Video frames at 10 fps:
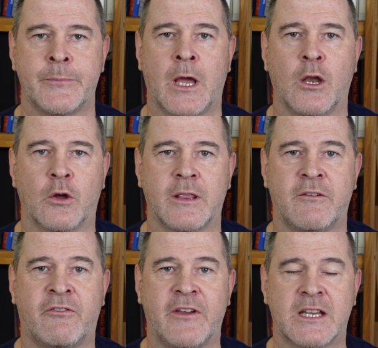along the
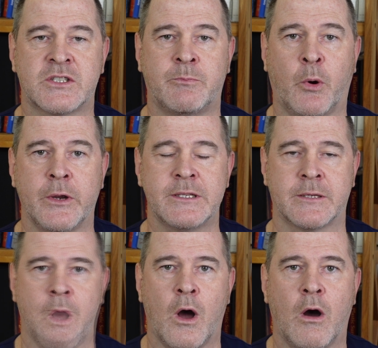fixed point
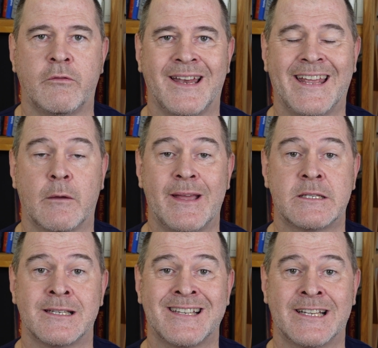of
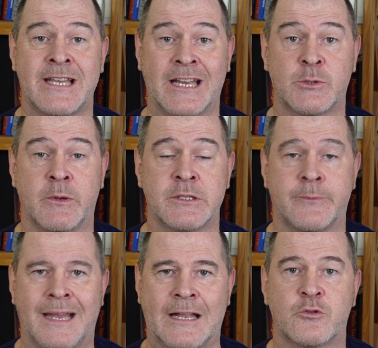ligamentous attachment
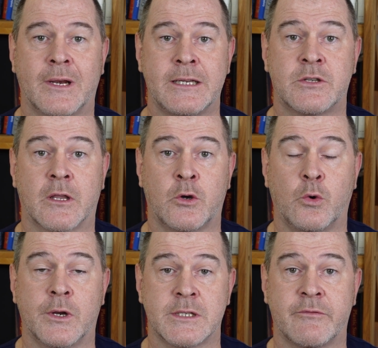laterally to the
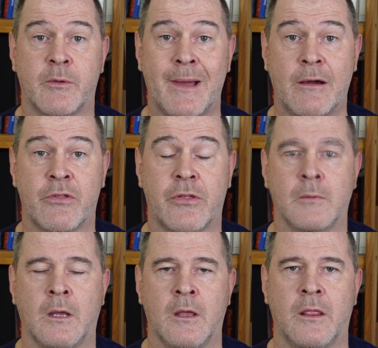corners of the mouth.
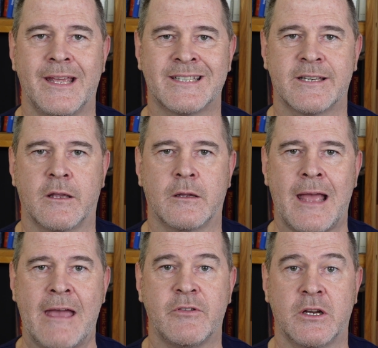This
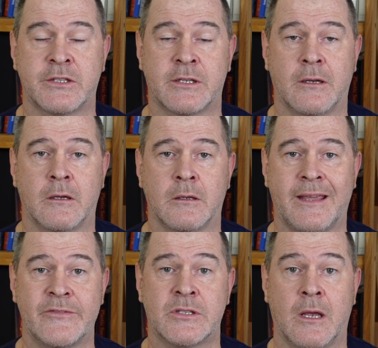heaviness
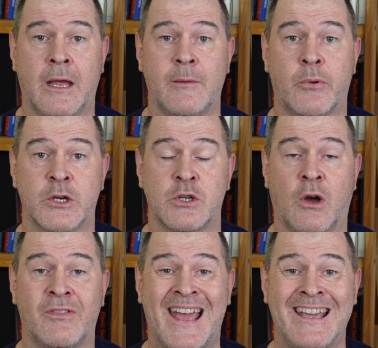gives an impression
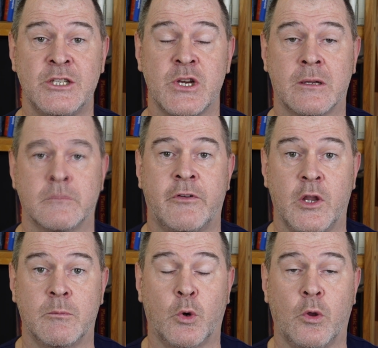of aging.
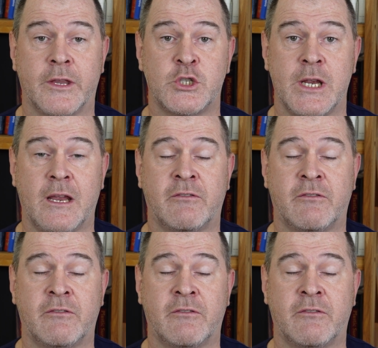Furthermore, the cheek